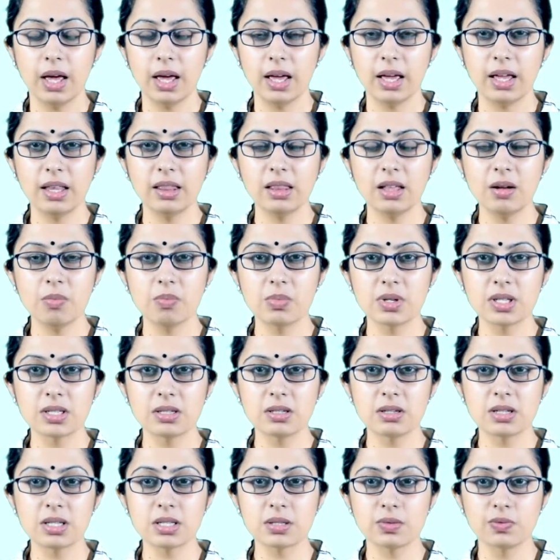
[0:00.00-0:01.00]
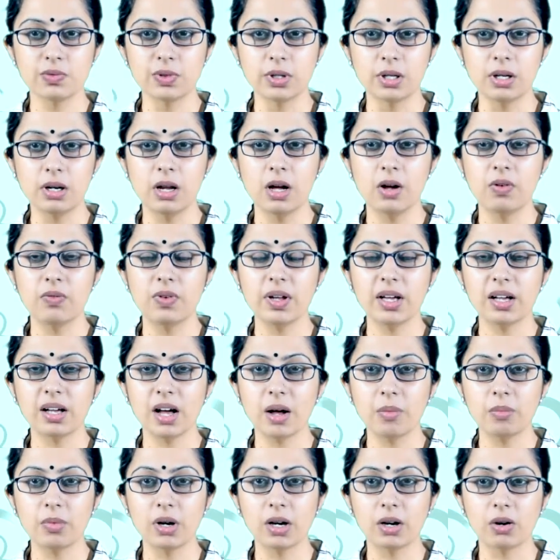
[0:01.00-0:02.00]
In the business world, we
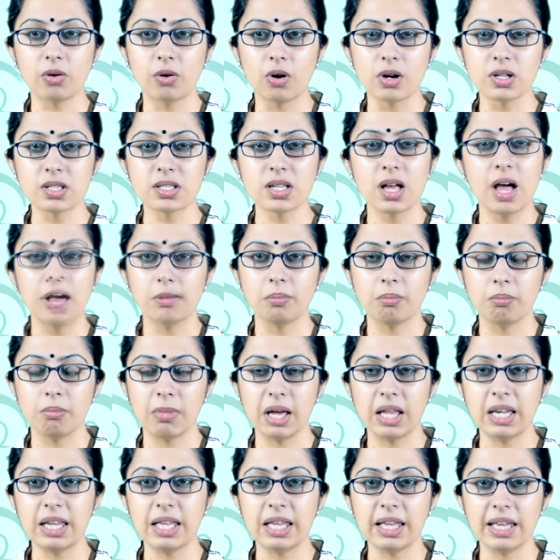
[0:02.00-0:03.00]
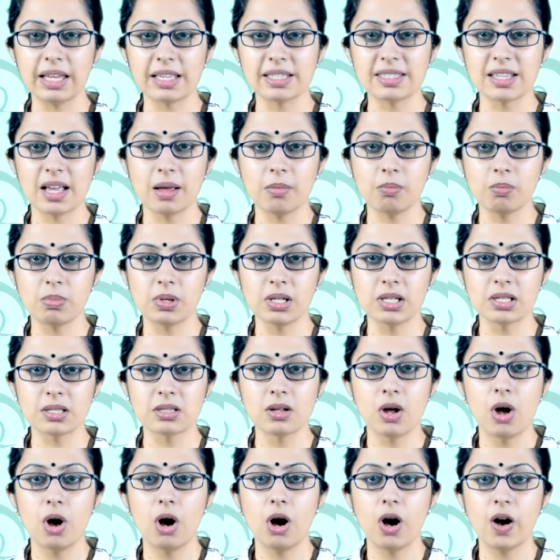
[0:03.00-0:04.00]
come across many examples
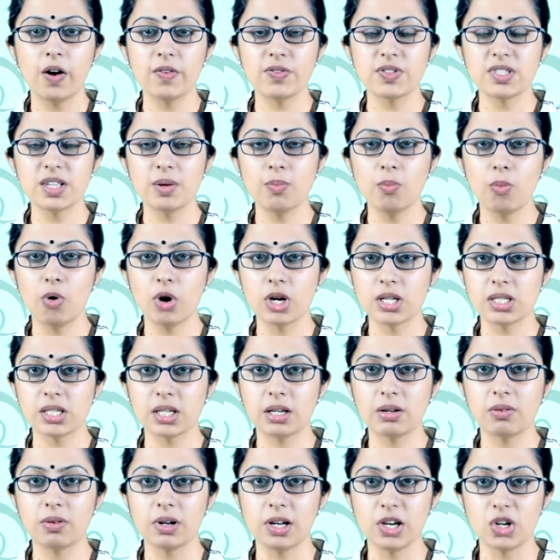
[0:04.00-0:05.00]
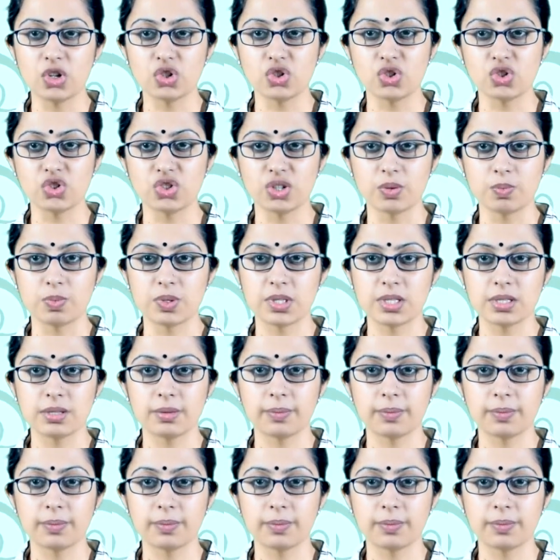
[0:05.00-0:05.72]
of symbiotic relationships